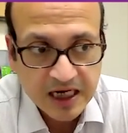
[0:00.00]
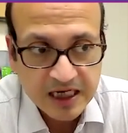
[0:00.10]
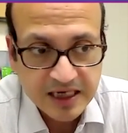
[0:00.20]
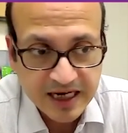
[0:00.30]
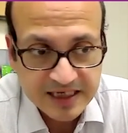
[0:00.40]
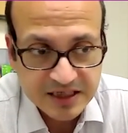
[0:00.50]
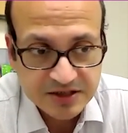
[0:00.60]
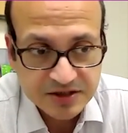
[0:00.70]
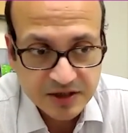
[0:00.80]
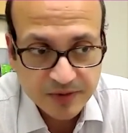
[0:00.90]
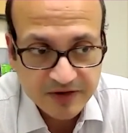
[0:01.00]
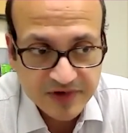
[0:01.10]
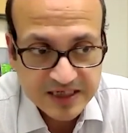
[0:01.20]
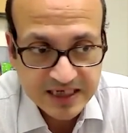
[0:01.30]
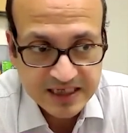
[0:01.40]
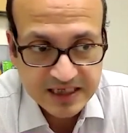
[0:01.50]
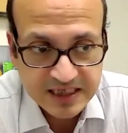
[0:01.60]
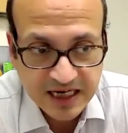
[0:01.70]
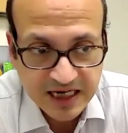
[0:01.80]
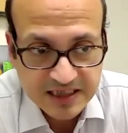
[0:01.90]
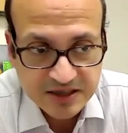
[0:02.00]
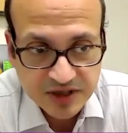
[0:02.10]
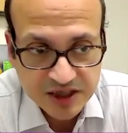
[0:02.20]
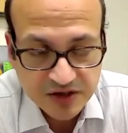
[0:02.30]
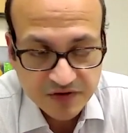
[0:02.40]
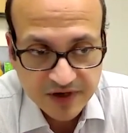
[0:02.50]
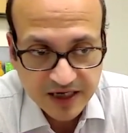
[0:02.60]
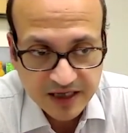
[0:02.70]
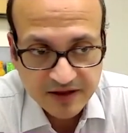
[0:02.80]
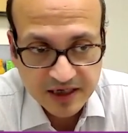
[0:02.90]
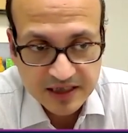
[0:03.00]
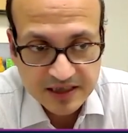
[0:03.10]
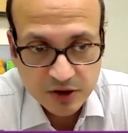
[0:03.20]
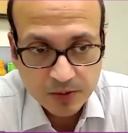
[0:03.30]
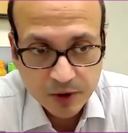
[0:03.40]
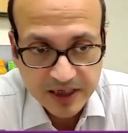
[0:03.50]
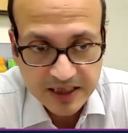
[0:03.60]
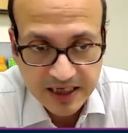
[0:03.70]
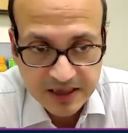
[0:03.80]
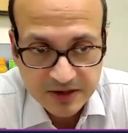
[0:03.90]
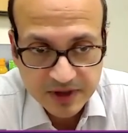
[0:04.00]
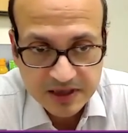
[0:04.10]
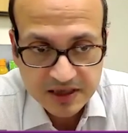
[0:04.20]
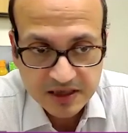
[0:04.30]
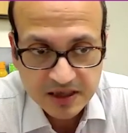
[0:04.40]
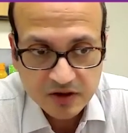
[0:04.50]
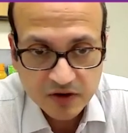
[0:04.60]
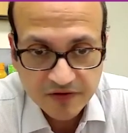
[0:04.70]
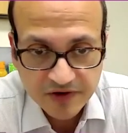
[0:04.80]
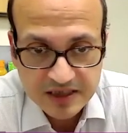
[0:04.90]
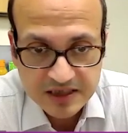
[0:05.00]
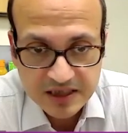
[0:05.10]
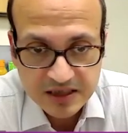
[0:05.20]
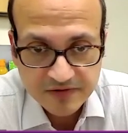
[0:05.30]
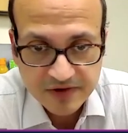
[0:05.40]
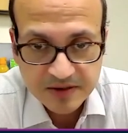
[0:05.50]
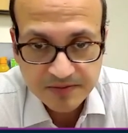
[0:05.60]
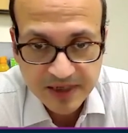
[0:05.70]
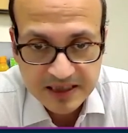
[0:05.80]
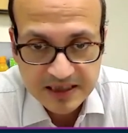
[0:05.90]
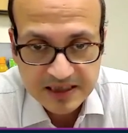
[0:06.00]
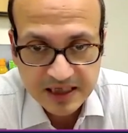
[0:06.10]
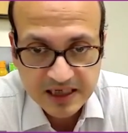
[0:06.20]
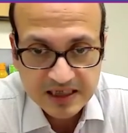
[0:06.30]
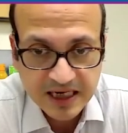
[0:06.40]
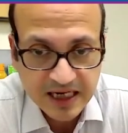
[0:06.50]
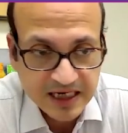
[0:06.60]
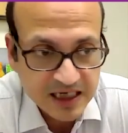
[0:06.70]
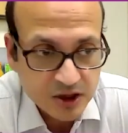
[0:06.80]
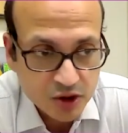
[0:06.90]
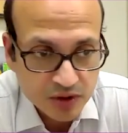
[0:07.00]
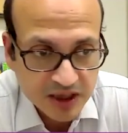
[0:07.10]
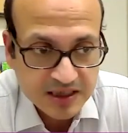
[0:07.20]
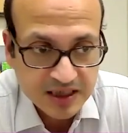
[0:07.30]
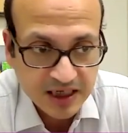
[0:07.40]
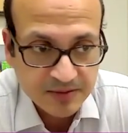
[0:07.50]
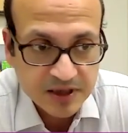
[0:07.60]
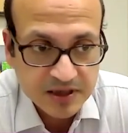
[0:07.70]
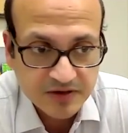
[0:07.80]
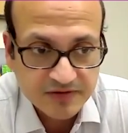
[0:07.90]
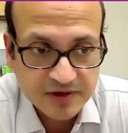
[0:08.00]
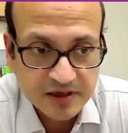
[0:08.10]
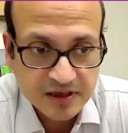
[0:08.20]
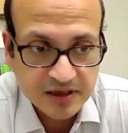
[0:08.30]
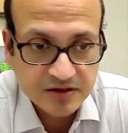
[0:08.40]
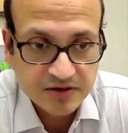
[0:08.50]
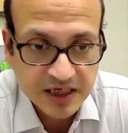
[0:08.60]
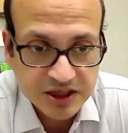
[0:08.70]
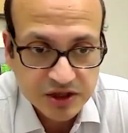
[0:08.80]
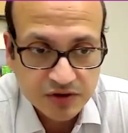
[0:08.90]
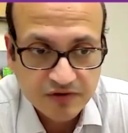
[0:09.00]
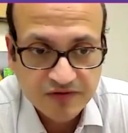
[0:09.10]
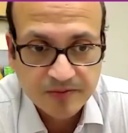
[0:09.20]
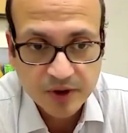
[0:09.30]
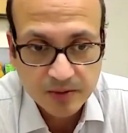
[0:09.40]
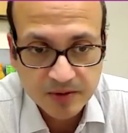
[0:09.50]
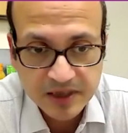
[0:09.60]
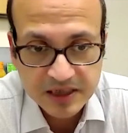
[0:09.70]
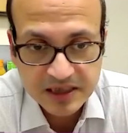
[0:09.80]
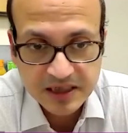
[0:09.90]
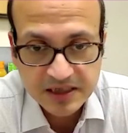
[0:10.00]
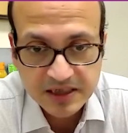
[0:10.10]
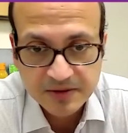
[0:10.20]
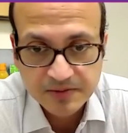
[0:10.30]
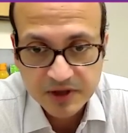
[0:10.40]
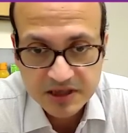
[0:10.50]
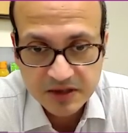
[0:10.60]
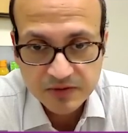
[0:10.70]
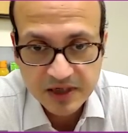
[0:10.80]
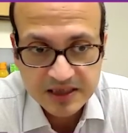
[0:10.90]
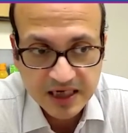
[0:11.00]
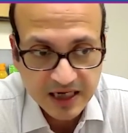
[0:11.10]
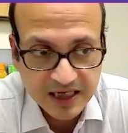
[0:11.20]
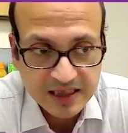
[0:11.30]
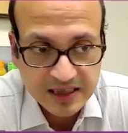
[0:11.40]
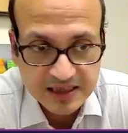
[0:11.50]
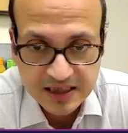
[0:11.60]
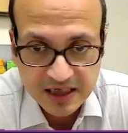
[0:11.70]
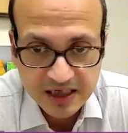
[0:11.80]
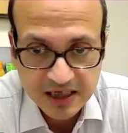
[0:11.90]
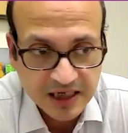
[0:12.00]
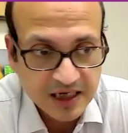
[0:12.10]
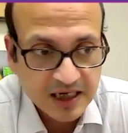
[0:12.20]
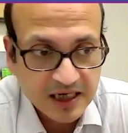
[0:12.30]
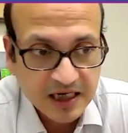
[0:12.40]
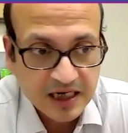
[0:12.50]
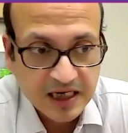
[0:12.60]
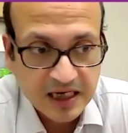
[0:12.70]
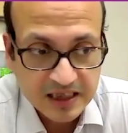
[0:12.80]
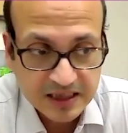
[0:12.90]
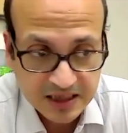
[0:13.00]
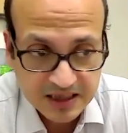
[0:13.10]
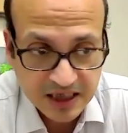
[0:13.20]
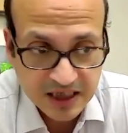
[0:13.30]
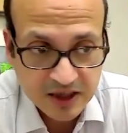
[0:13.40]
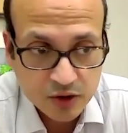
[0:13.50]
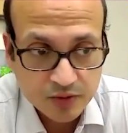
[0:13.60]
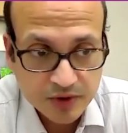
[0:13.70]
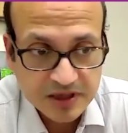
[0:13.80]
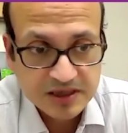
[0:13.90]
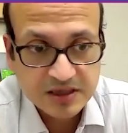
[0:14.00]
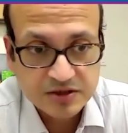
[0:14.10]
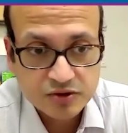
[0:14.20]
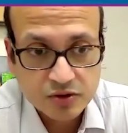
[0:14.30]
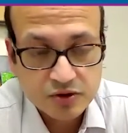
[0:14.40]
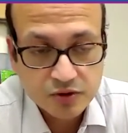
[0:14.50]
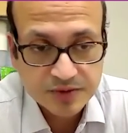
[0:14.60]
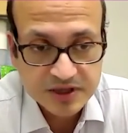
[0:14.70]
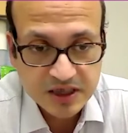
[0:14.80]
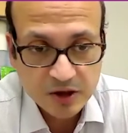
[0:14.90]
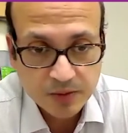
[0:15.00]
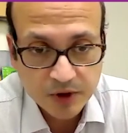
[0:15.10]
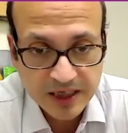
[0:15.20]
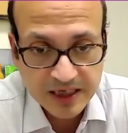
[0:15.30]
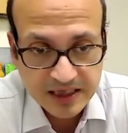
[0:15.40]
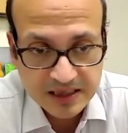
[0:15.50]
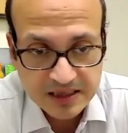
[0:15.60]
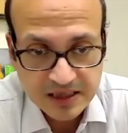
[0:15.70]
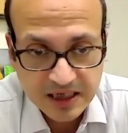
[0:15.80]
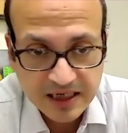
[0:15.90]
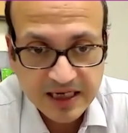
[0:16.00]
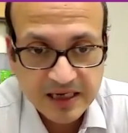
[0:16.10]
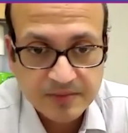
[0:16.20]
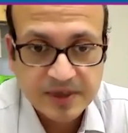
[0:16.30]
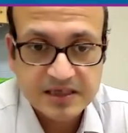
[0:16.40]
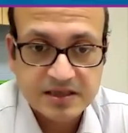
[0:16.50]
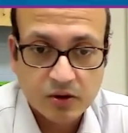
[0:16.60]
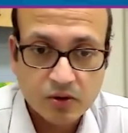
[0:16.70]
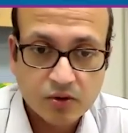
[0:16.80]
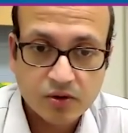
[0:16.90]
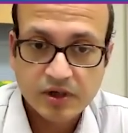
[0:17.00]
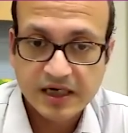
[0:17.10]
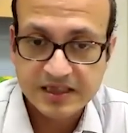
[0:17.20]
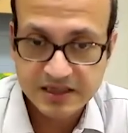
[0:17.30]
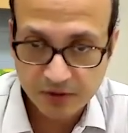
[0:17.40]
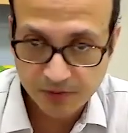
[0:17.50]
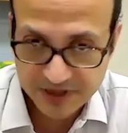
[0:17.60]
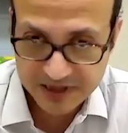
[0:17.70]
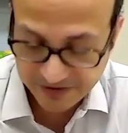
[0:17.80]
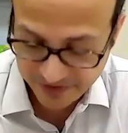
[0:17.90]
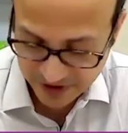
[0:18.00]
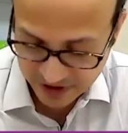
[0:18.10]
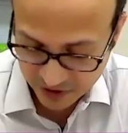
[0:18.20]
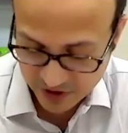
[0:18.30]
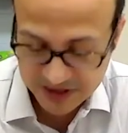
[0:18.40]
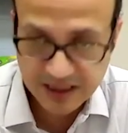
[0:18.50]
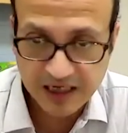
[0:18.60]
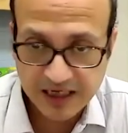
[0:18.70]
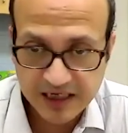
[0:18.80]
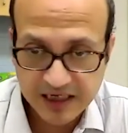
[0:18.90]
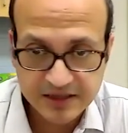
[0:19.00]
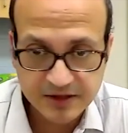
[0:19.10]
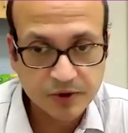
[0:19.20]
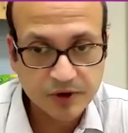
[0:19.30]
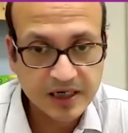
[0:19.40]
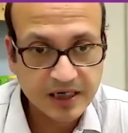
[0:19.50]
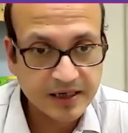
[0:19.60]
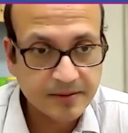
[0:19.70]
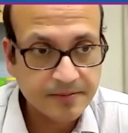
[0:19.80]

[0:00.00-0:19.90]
The hazard, when we say that the hazard ratio of death is 0.8 with a certain confidence interval, it means that at any unit time interval, the ratio of a probability that a person will die in the study group versus control group is 0.8 and can be as low as 0.7 or as high as 0.9.